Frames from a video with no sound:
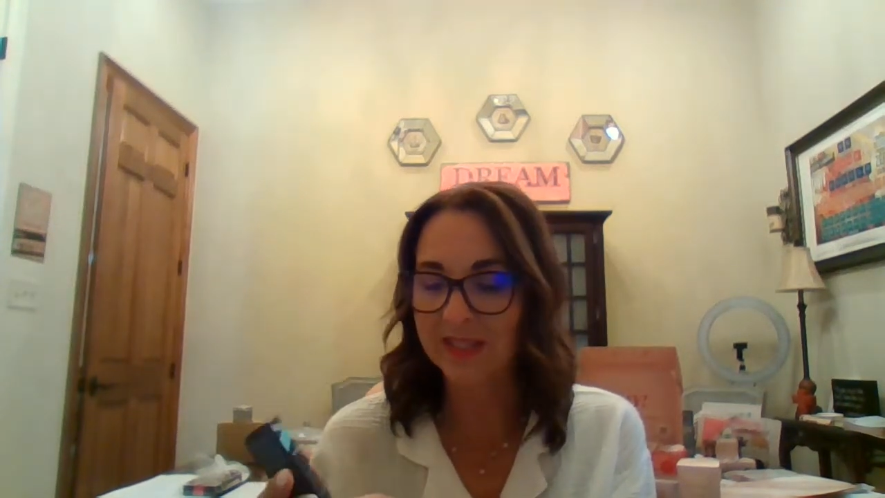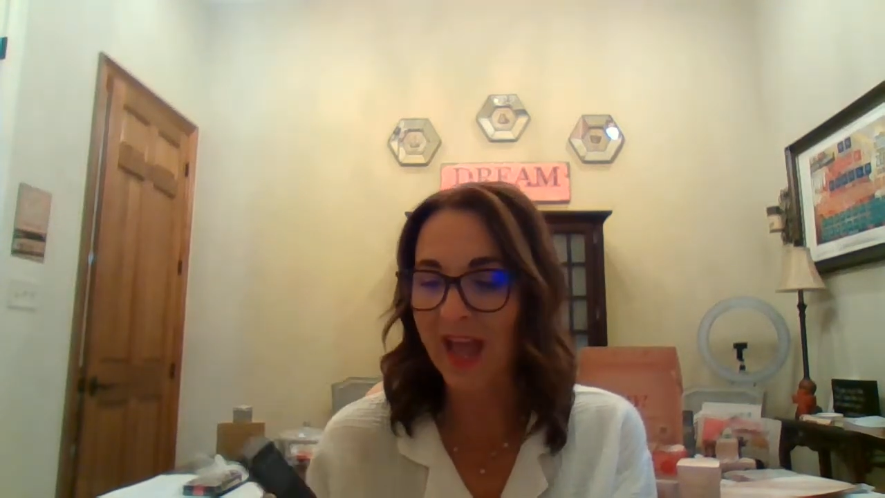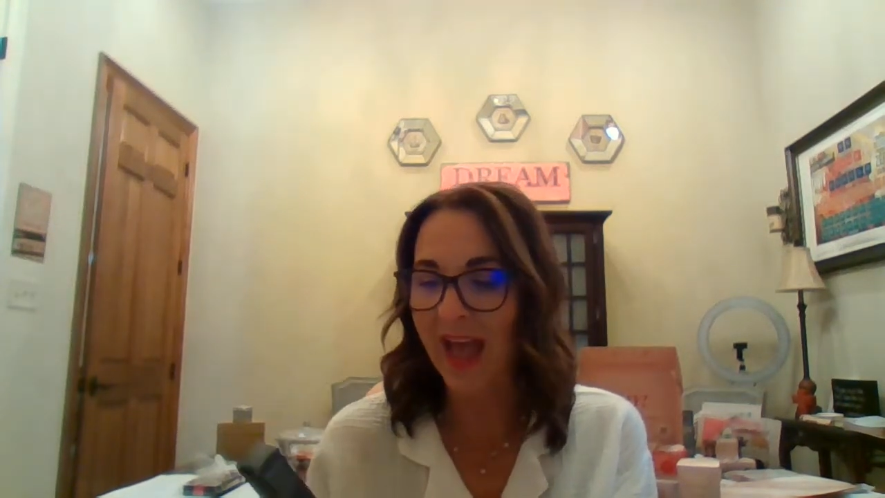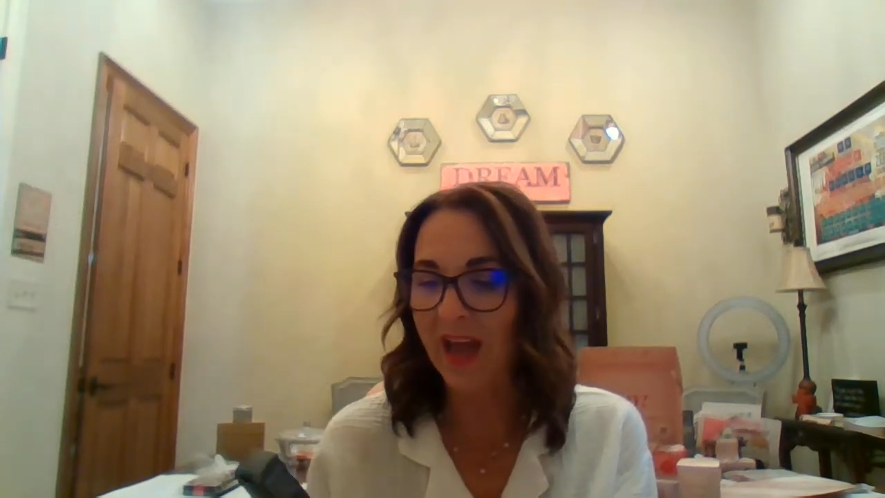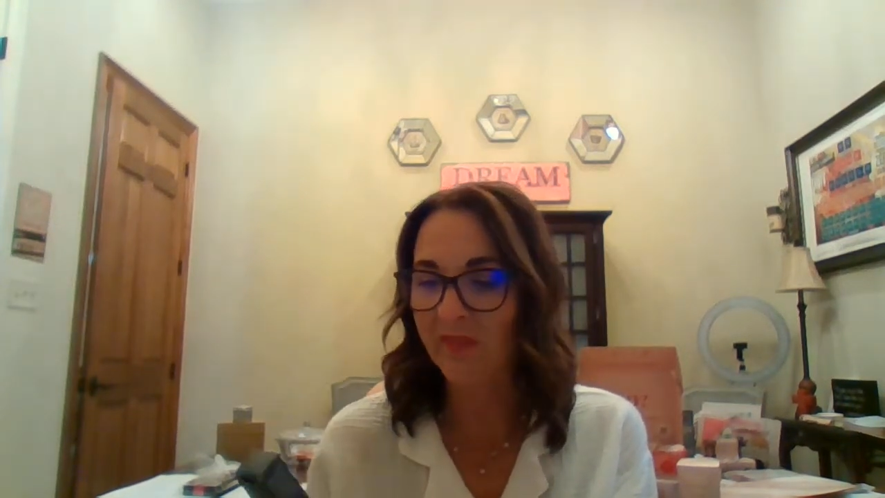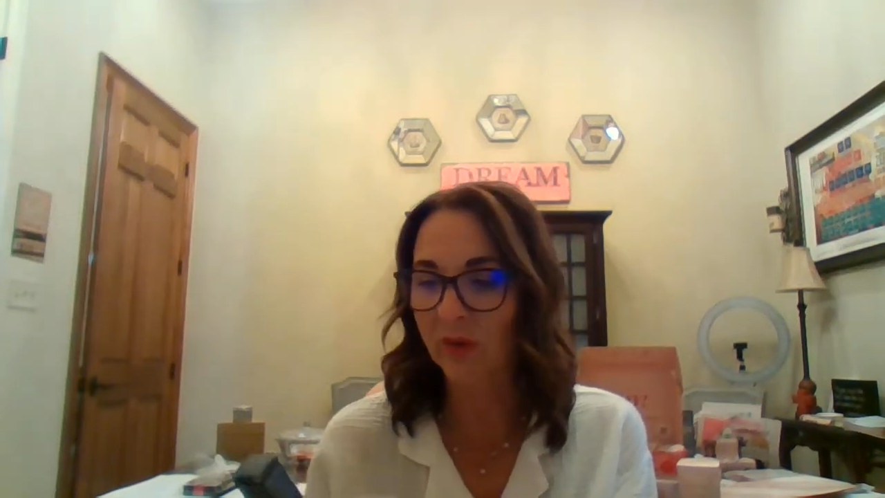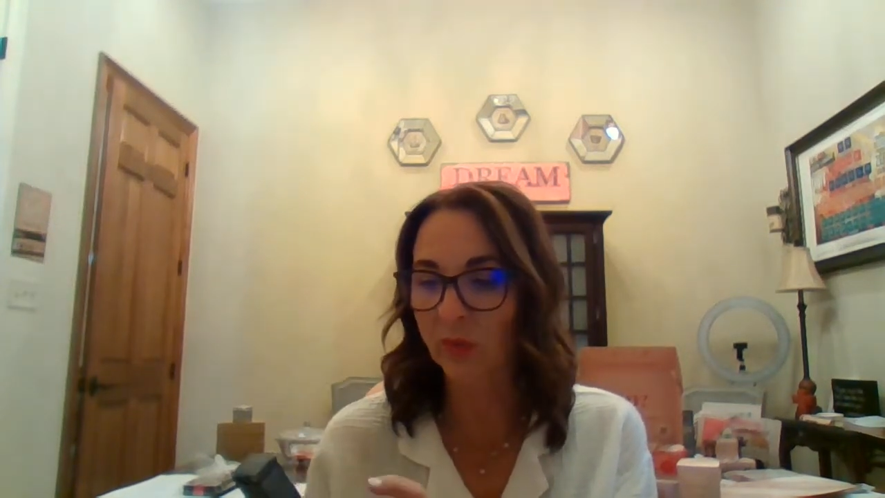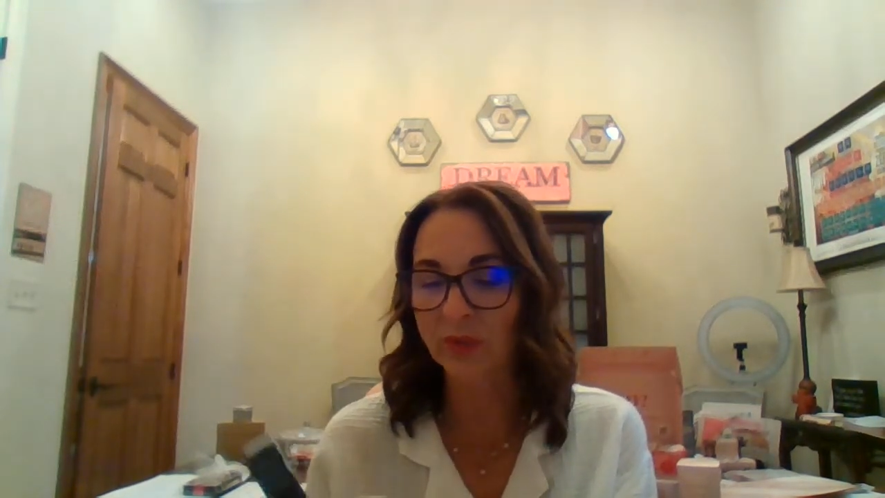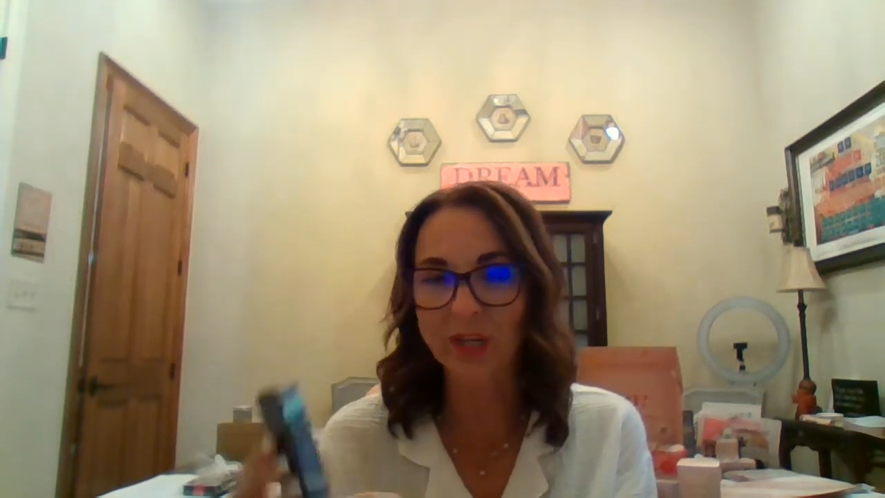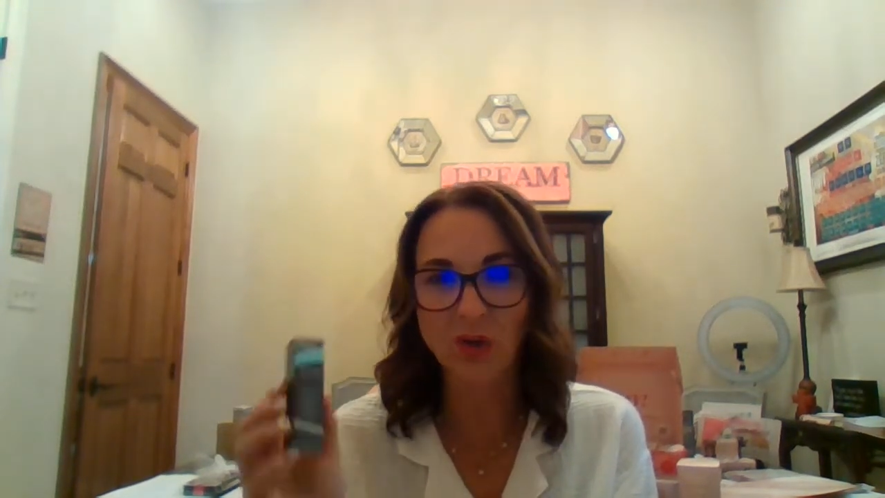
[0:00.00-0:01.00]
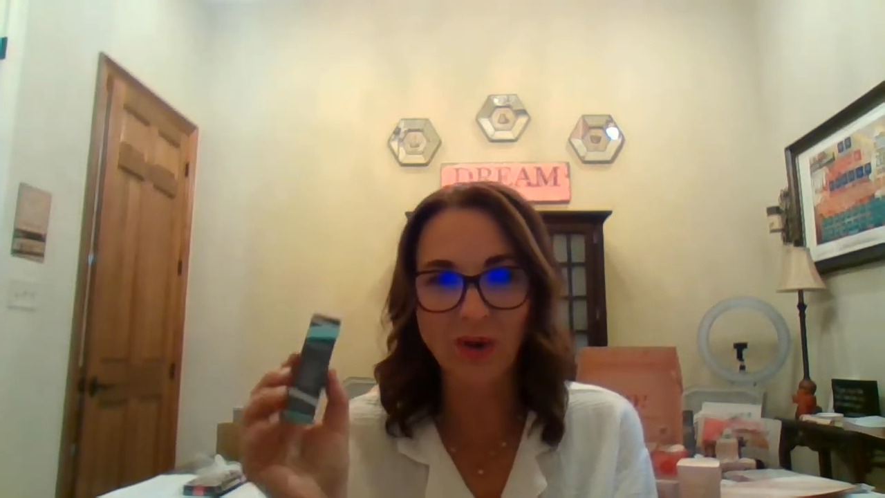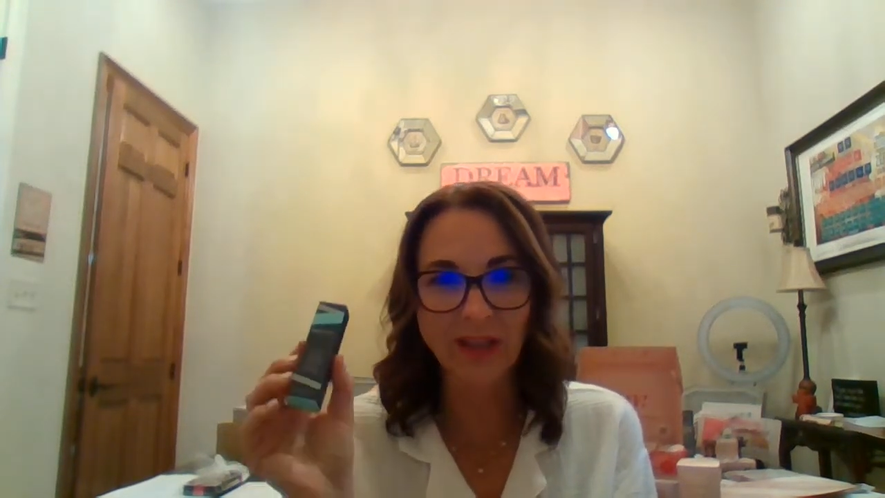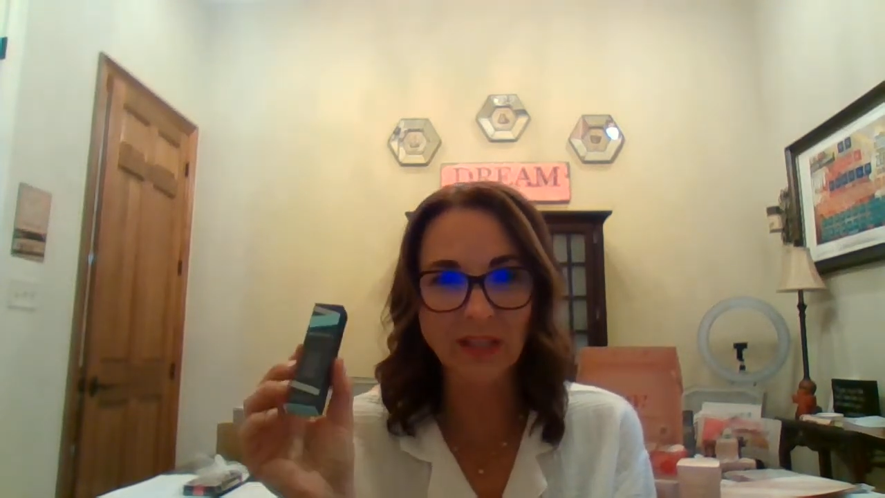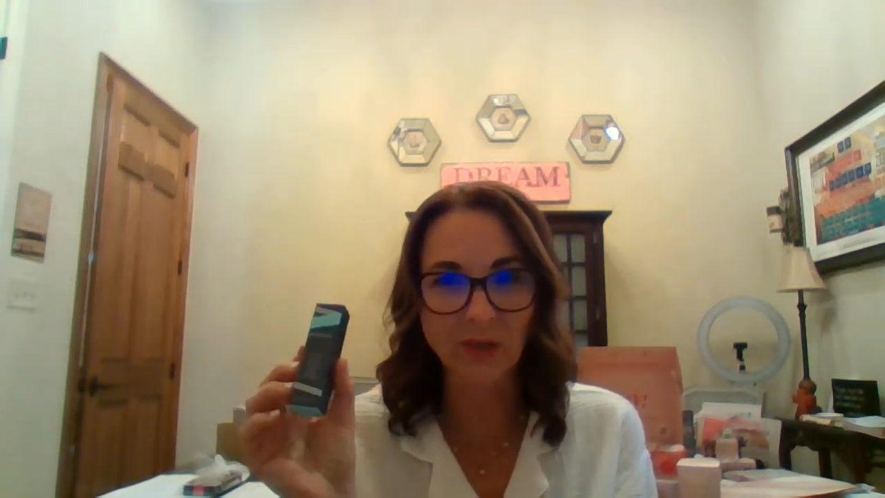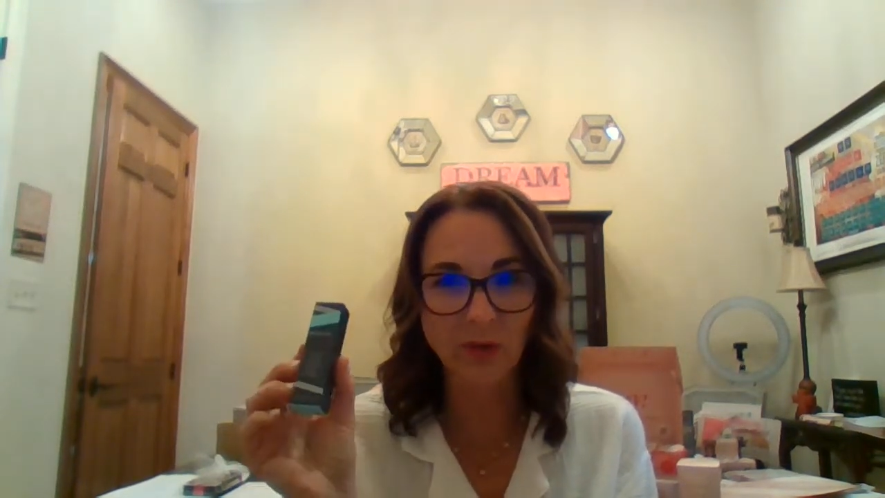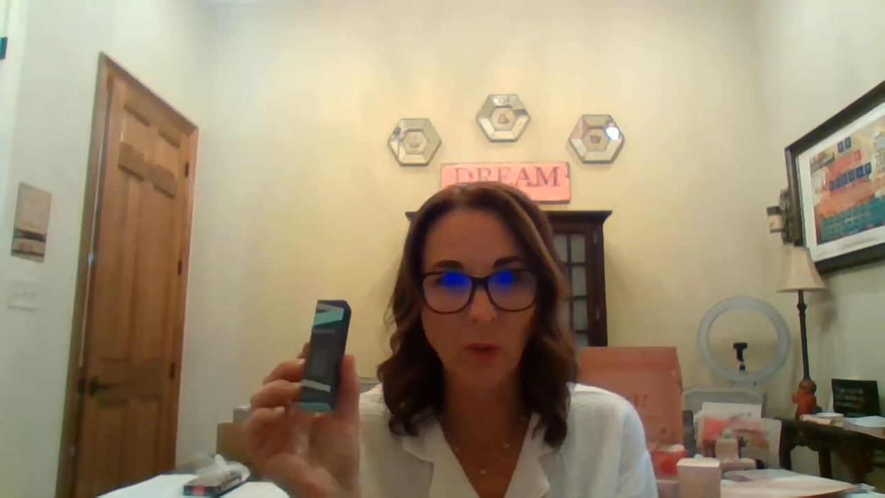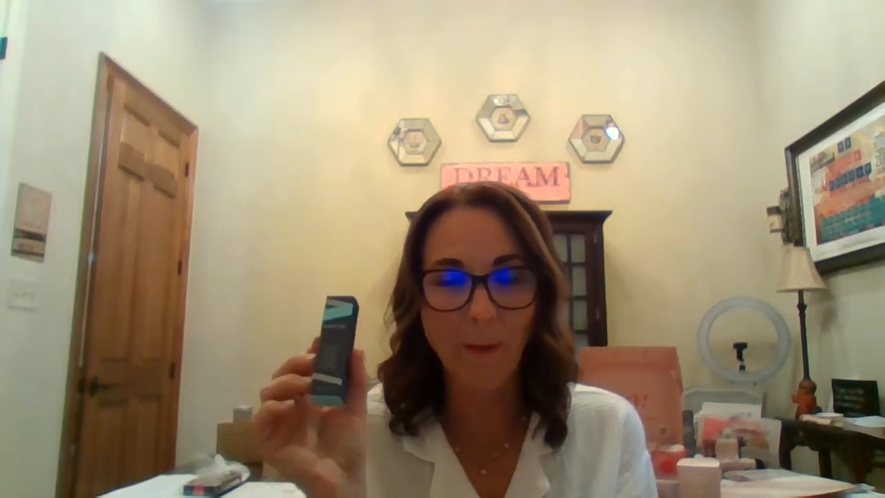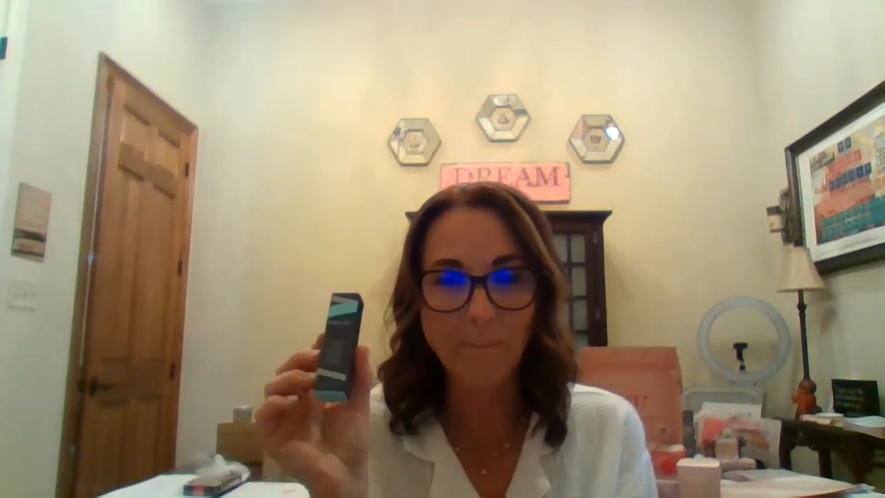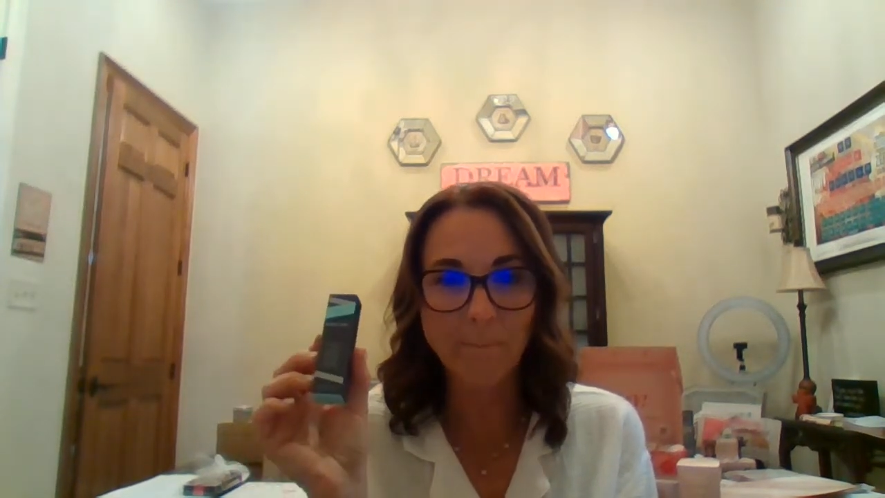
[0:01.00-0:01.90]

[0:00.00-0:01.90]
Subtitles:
to have a really great little